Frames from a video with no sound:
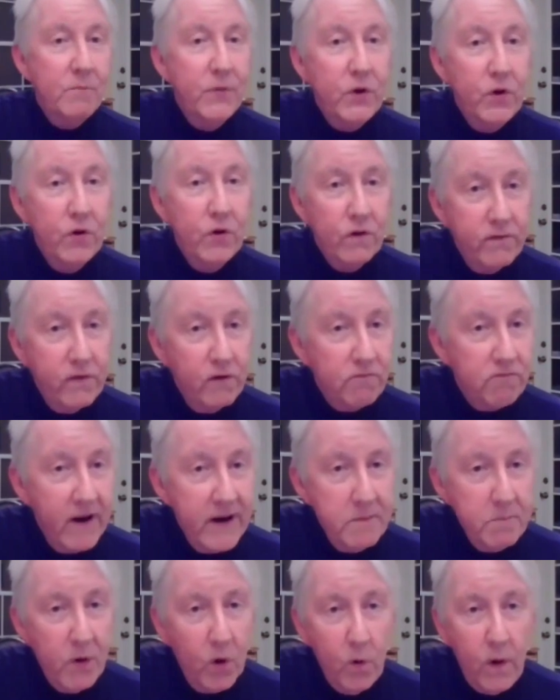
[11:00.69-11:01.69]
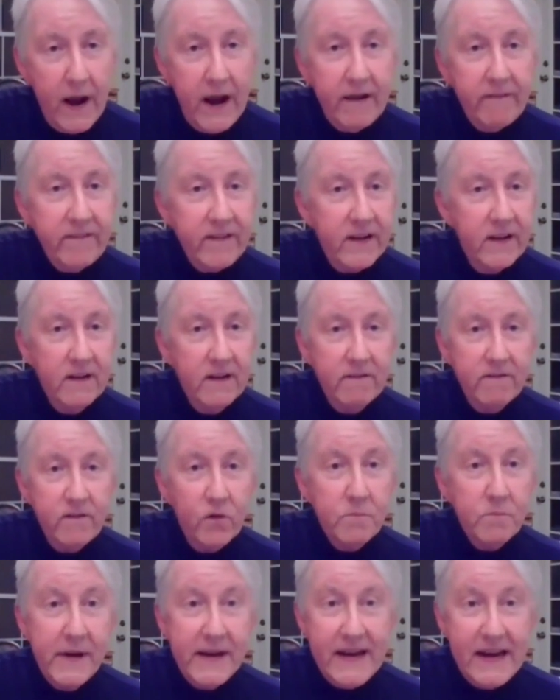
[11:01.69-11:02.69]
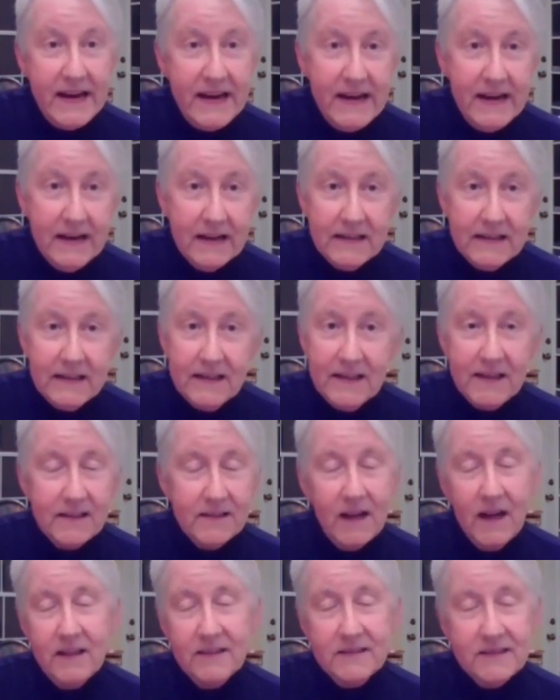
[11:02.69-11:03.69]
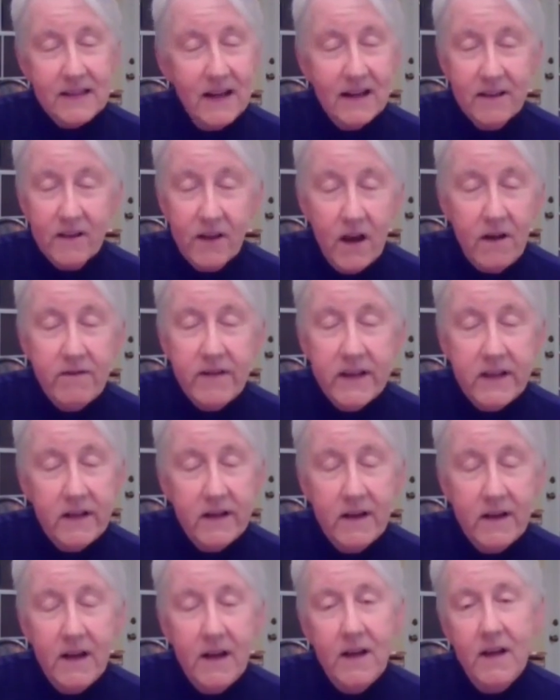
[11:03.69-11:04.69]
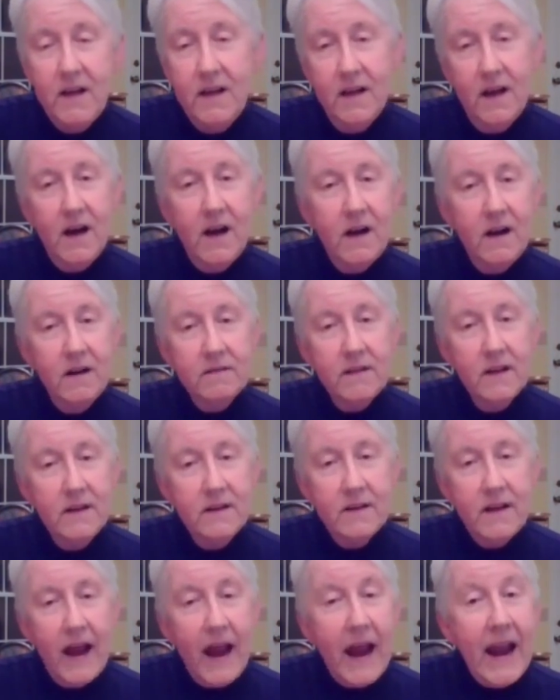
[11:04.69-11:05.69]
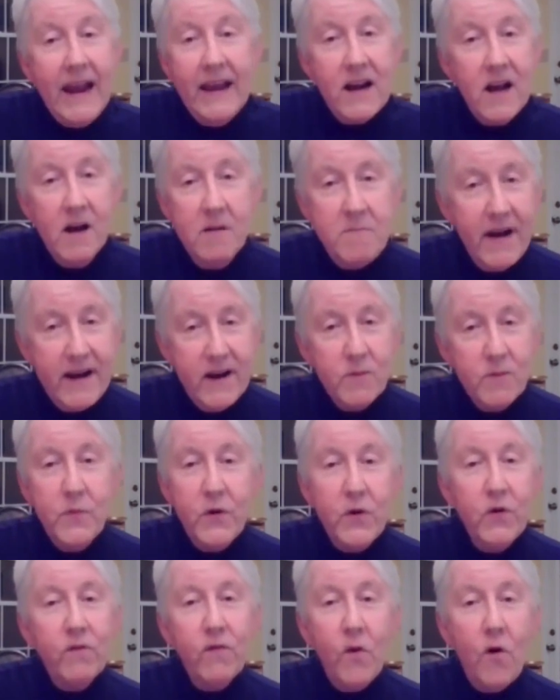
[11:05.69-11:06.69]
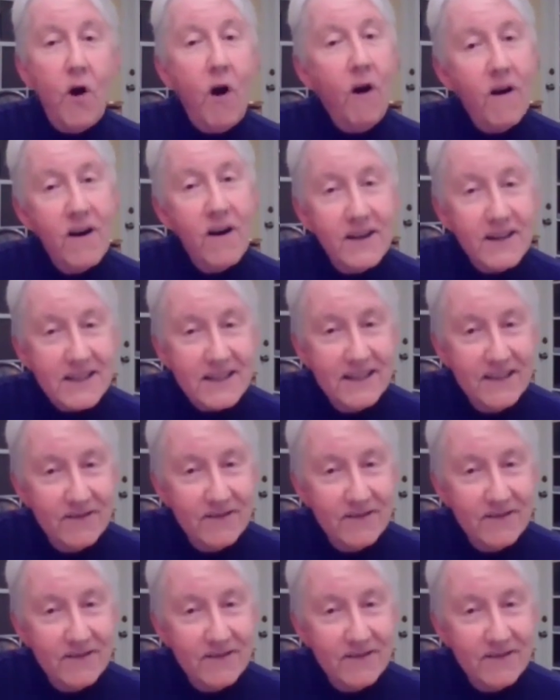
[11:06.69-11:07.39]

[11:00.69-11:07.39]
beautiful rainbow Afghan for me. I love it. Anna made a beautiful heart